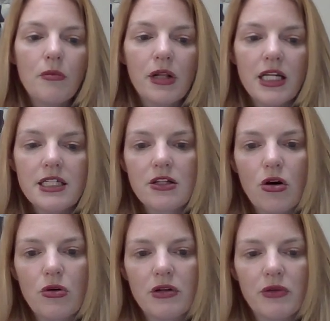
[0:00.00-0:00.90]
Please
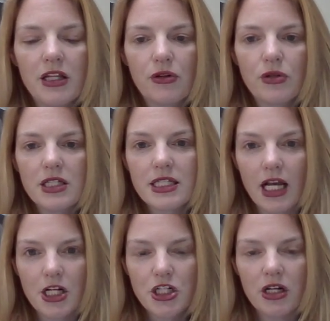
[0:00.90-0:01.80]
go and read through this
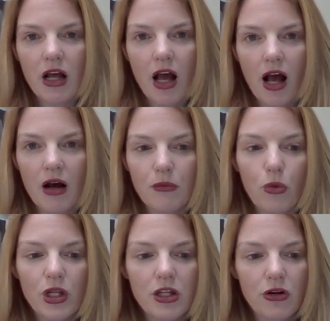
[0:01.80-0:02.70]
section
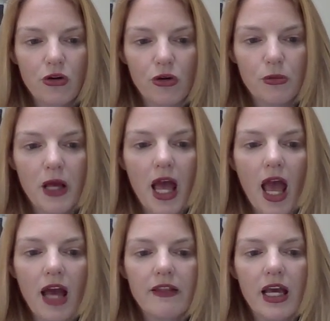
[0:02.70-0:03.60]
with your group,
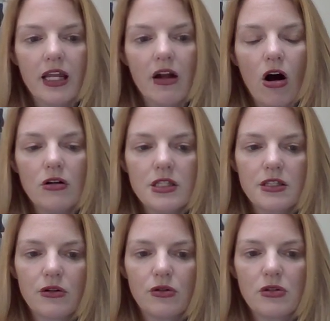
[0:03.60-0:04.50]
and then
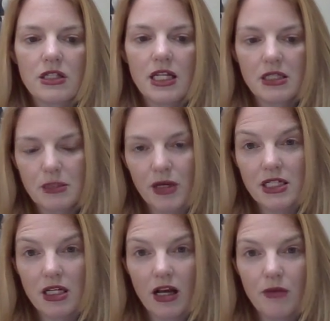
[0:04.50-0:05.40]
also
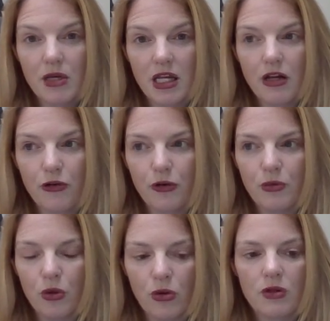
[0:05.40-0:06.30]
spend time making
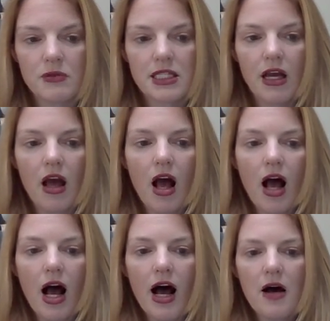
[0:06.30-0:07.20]
group norms.
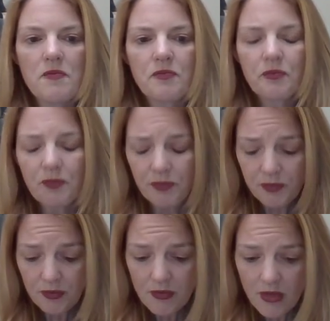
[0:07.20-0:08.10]

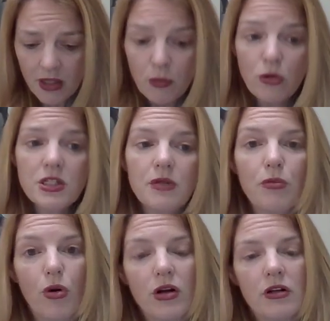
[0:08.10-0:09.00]
The most
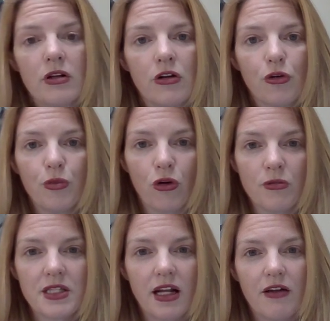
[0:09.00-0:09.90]
important group
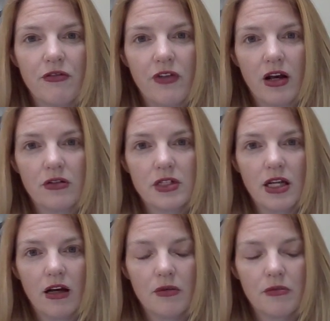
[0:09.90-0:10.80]
norms that I've found
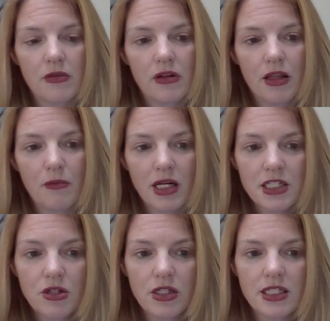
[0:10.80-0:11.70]
that my
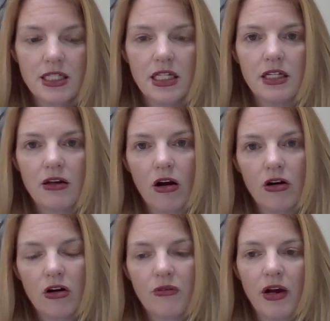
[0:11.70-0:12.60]
students need
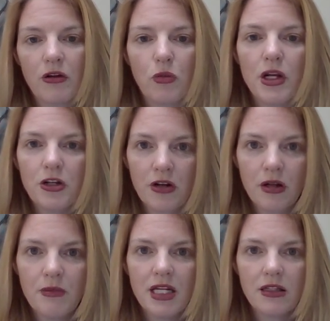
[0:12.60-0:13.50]
are around when you're going
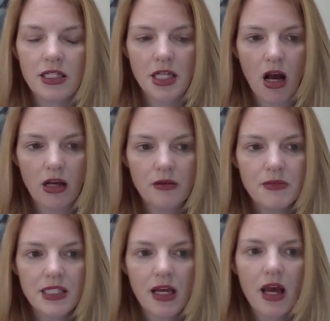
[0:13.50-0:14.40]
to meet and the
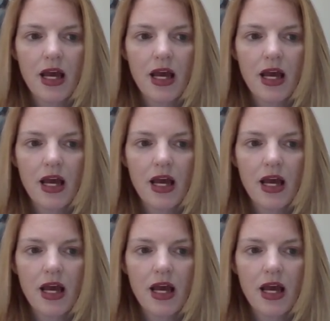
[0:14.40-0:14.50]
times.